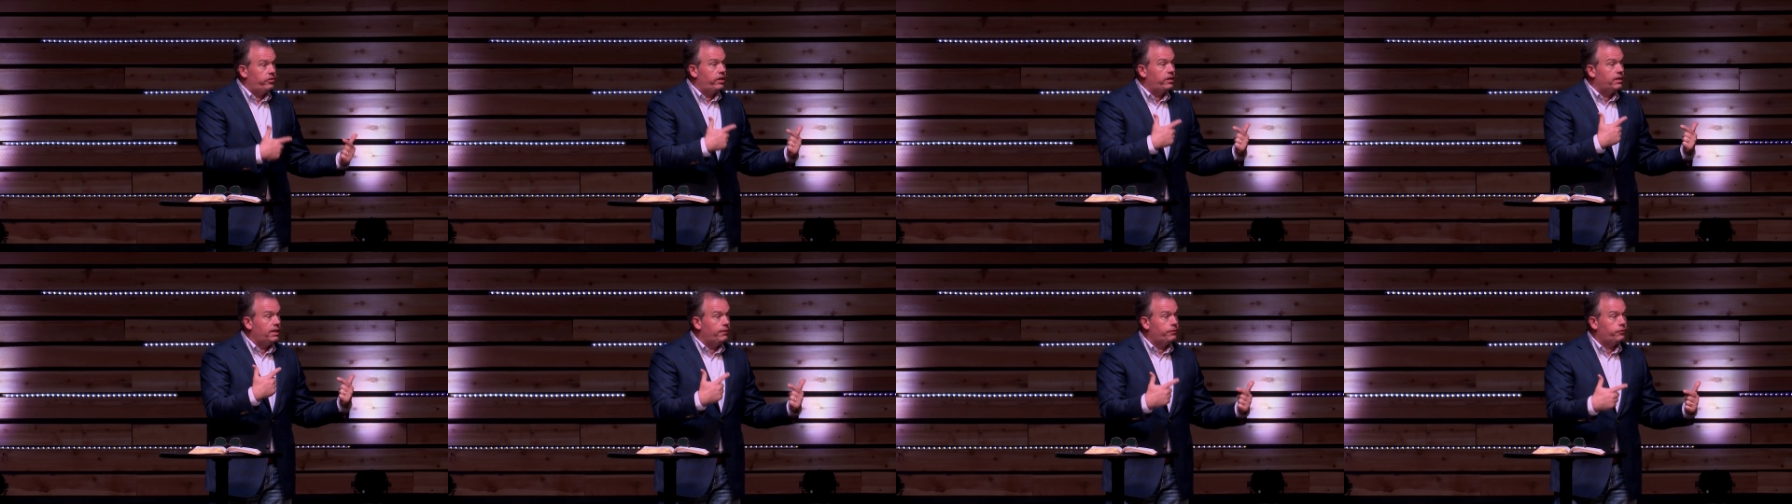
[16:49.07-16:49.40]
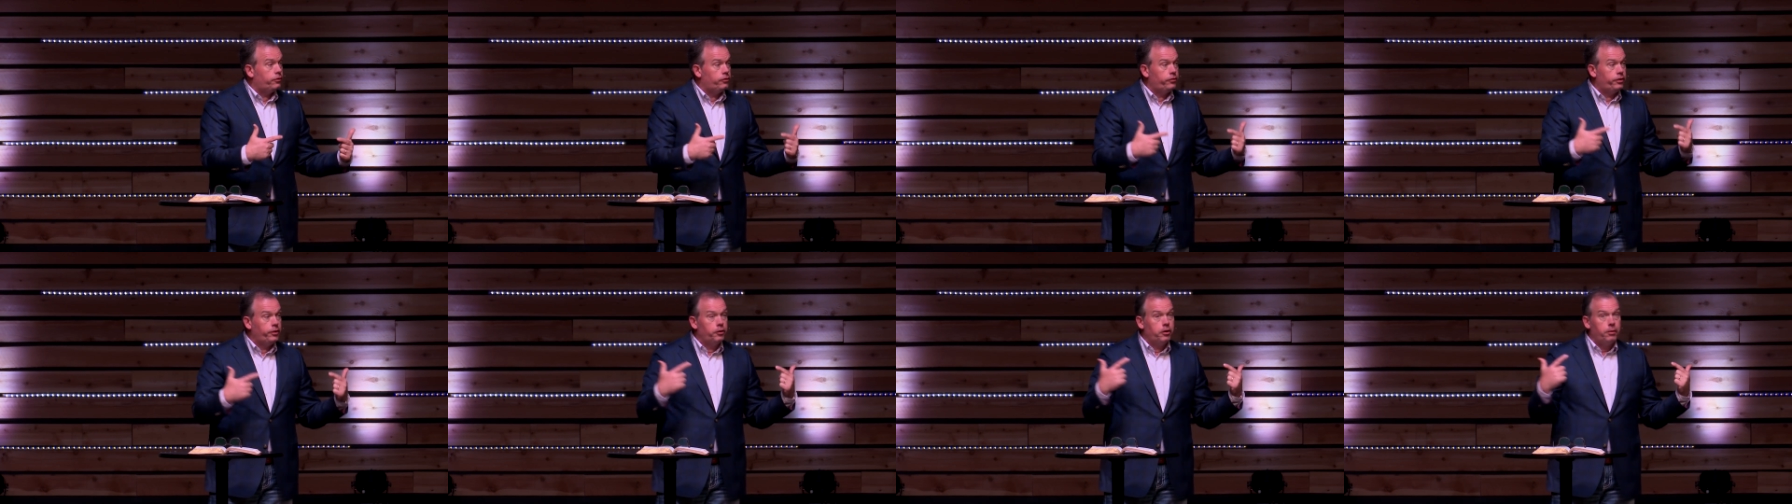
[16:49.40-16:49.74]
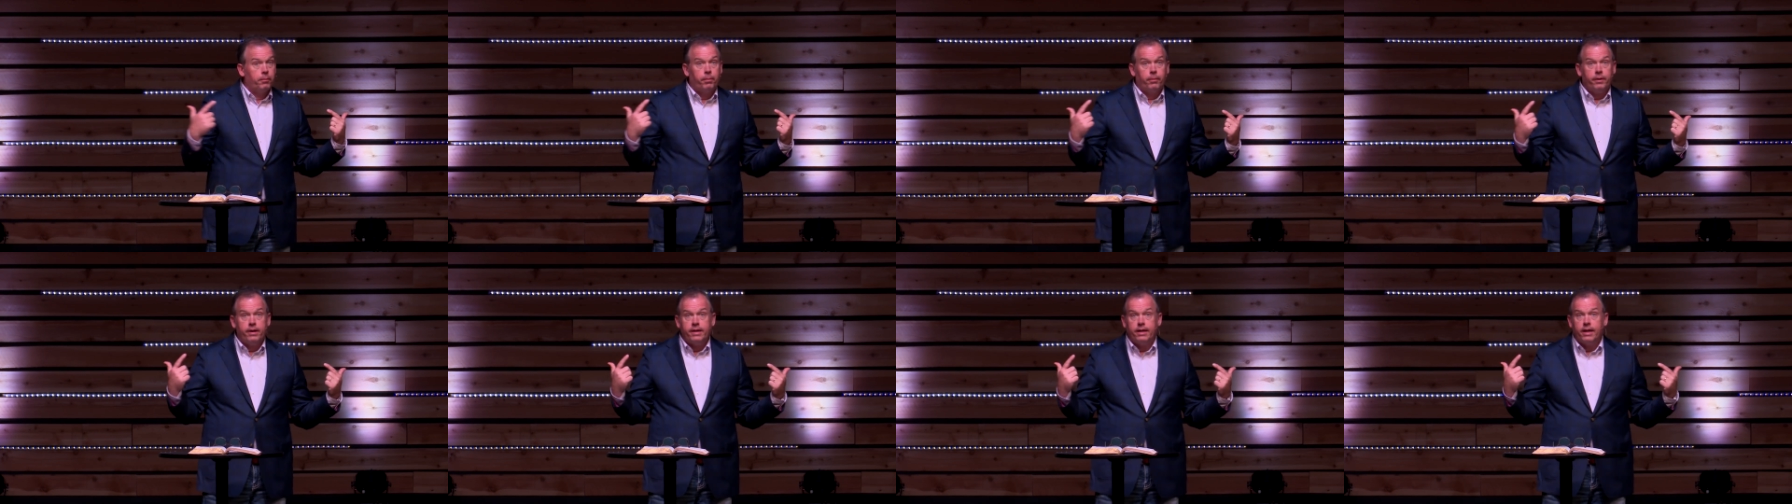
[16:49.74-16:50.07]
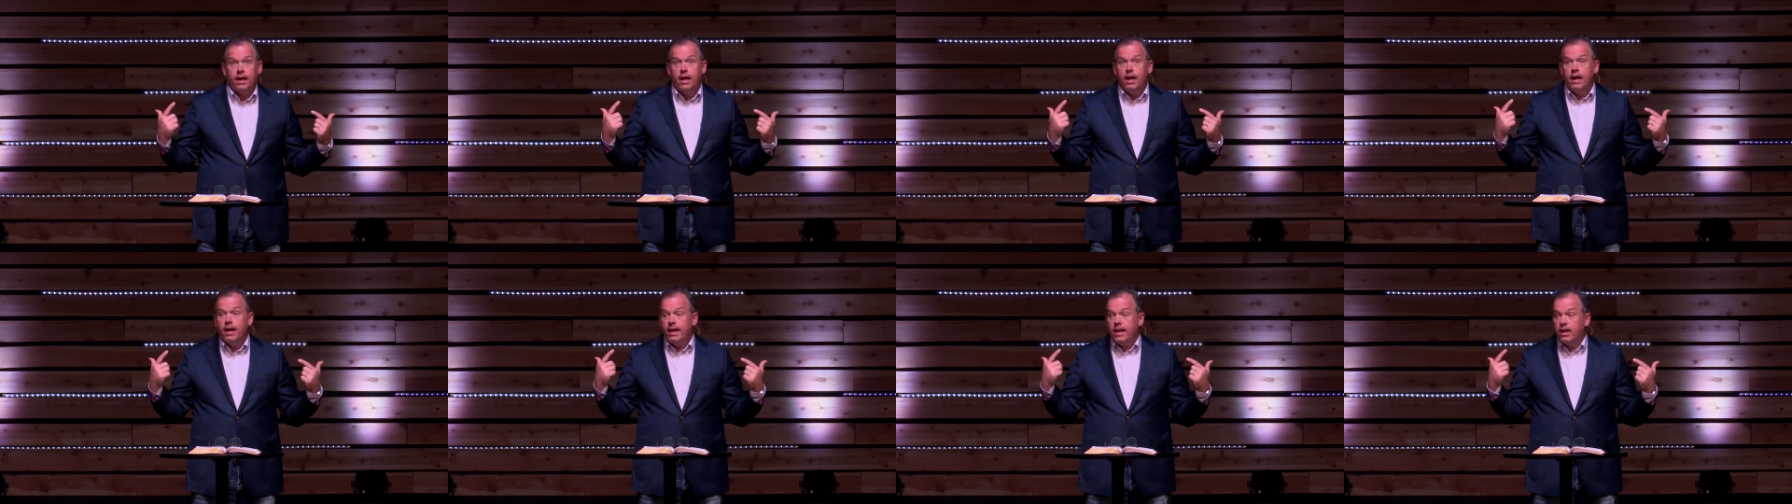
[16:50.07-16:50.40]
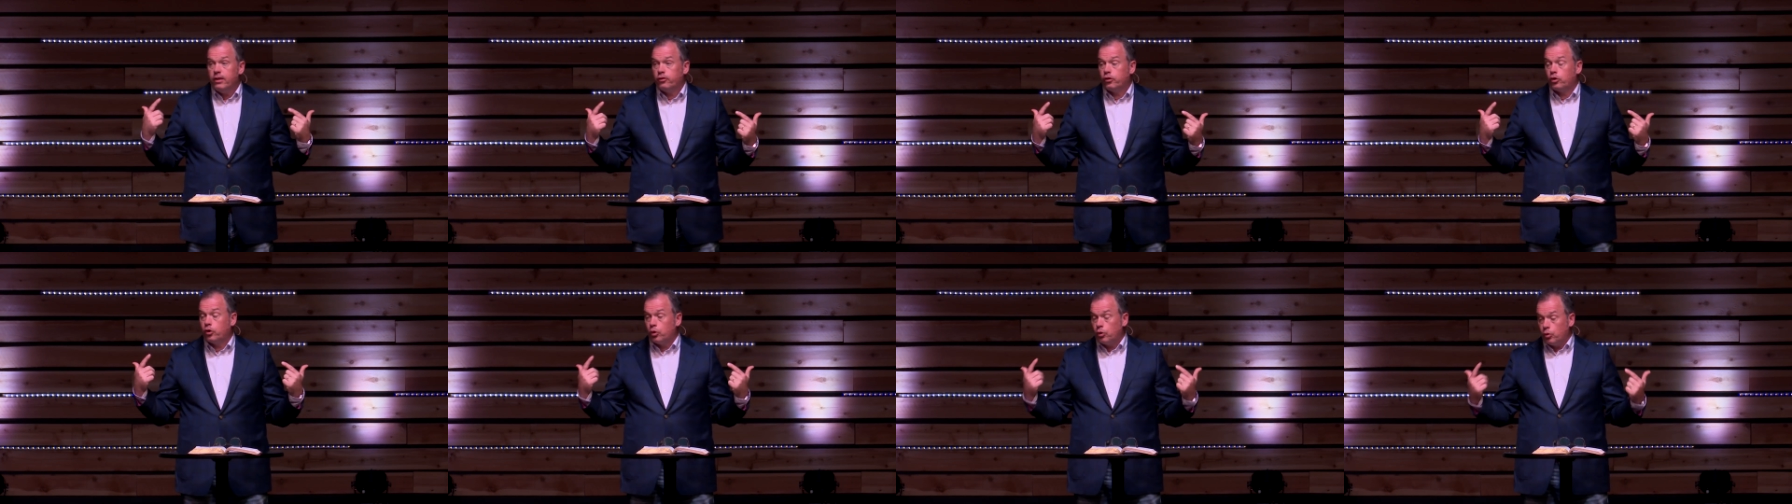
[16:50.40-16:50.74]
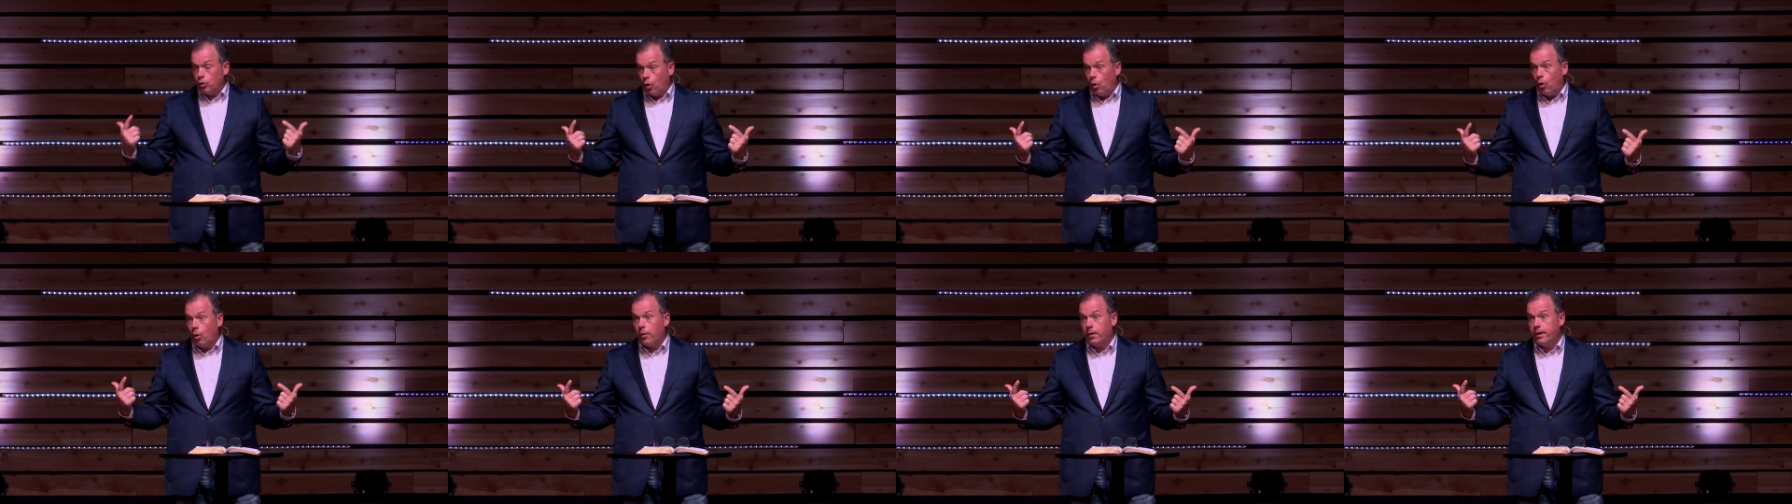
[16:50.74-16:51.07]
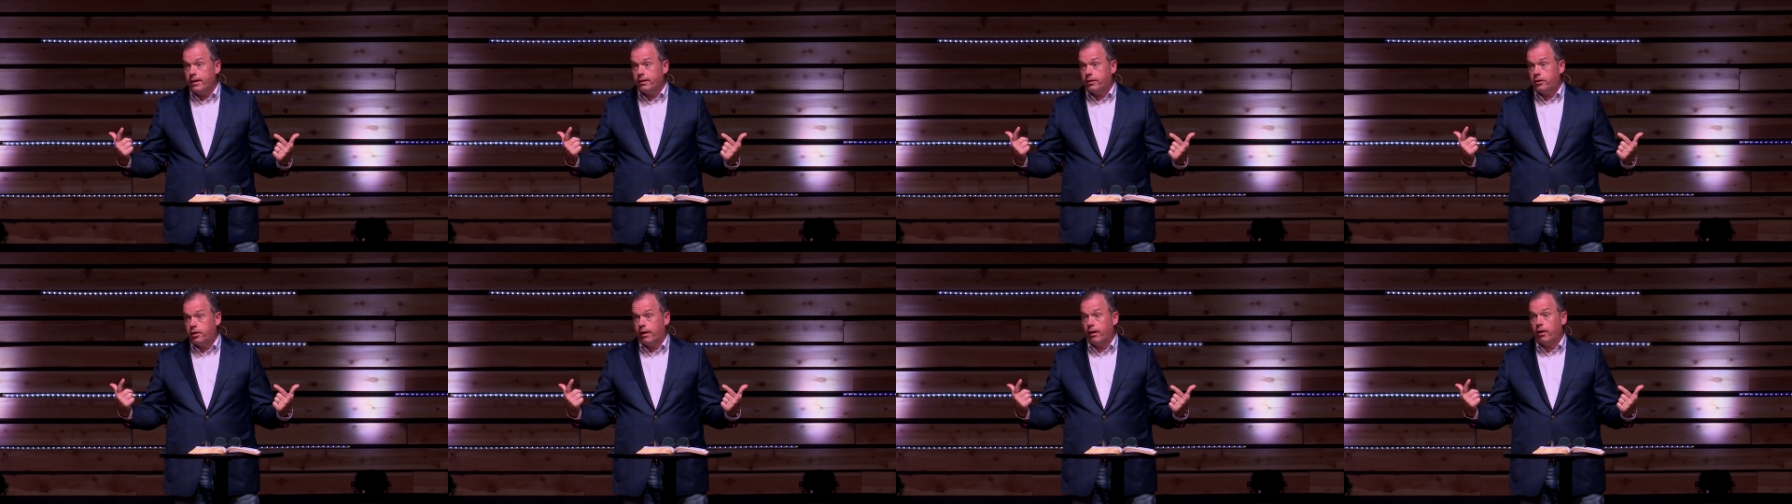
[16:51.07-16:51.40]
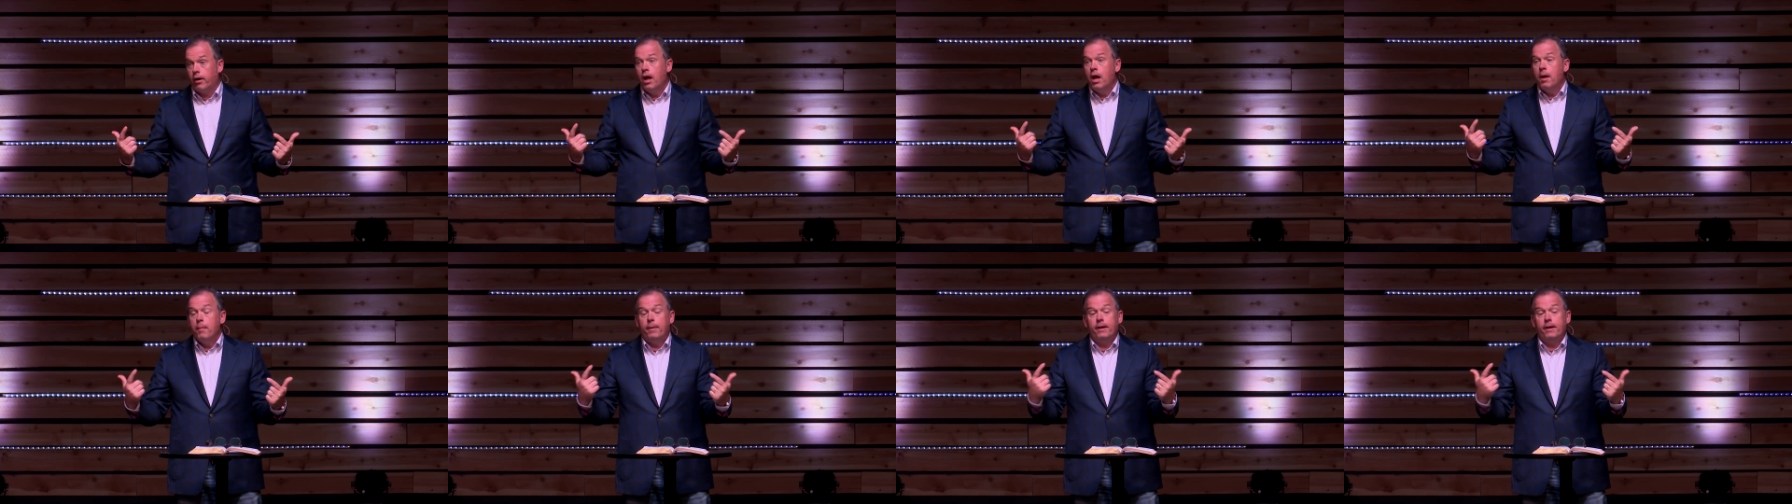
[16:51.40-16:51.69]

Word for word: He left us here to bring His glory there.